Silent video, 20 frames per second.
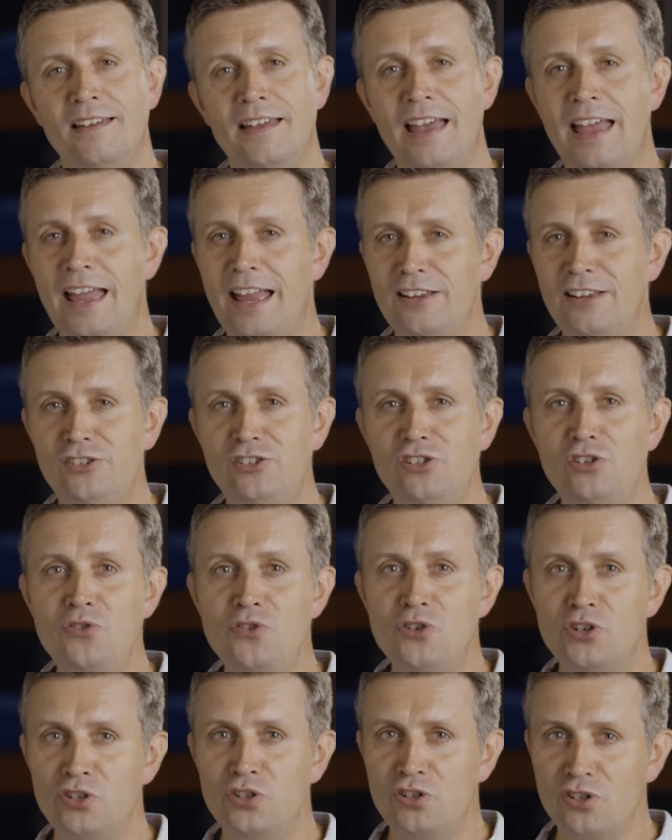and you
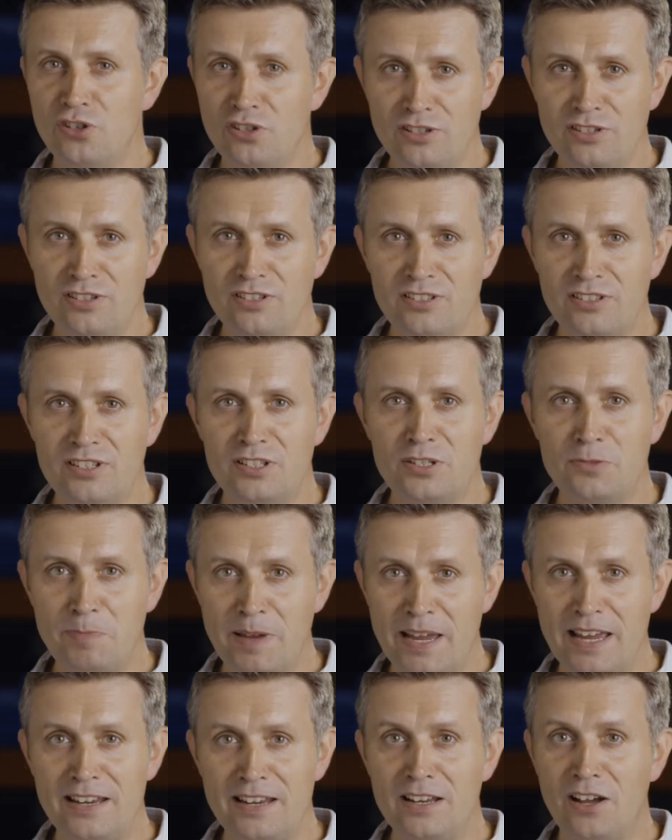shouldn't
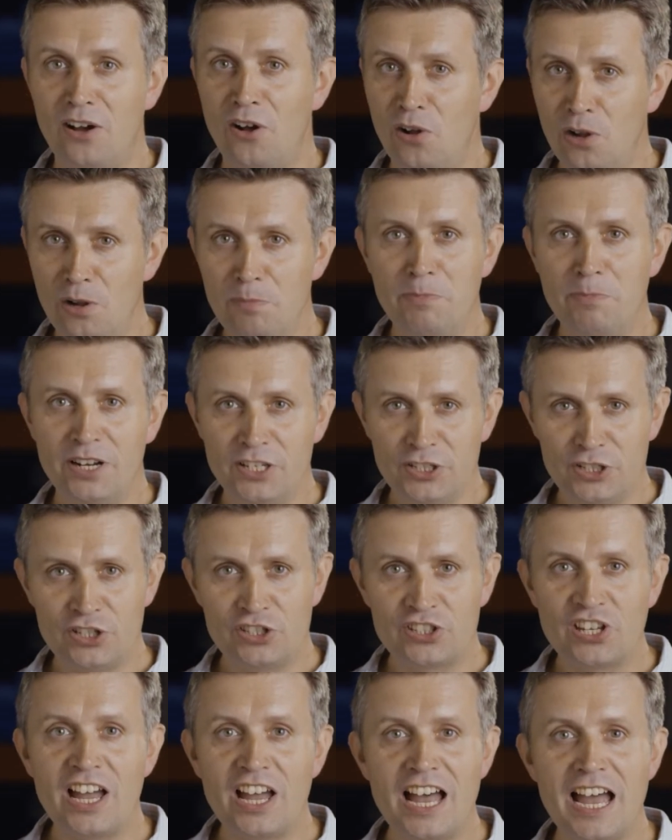spend a whole bunch of
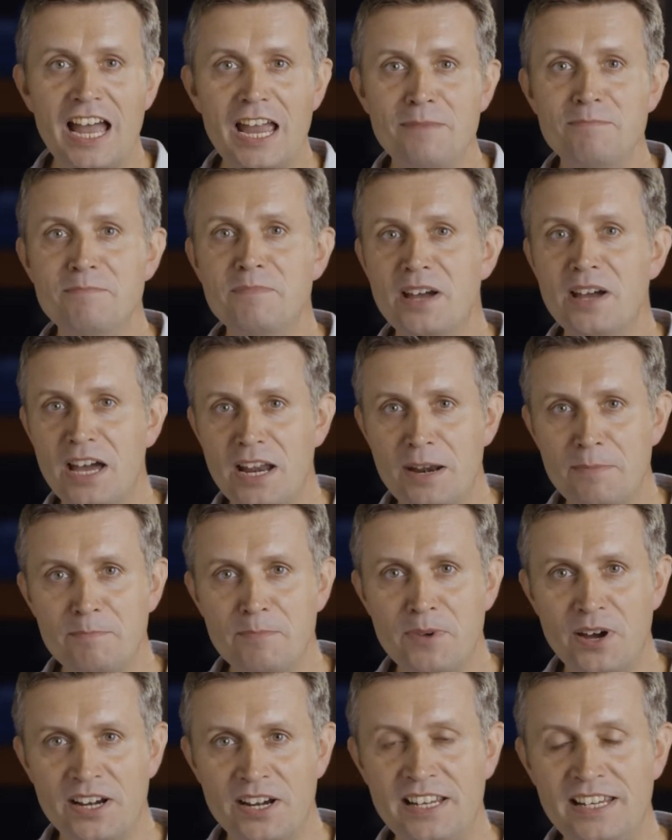time and
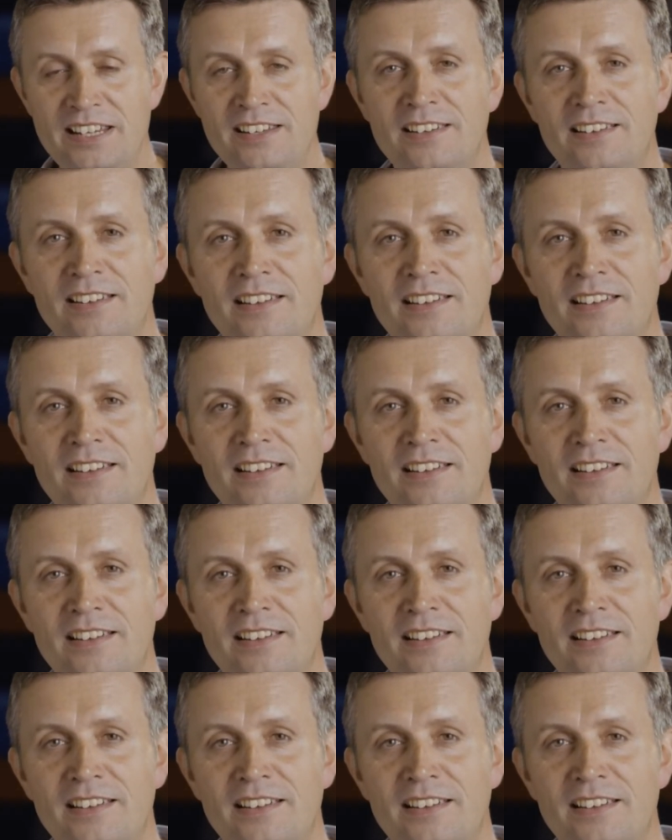money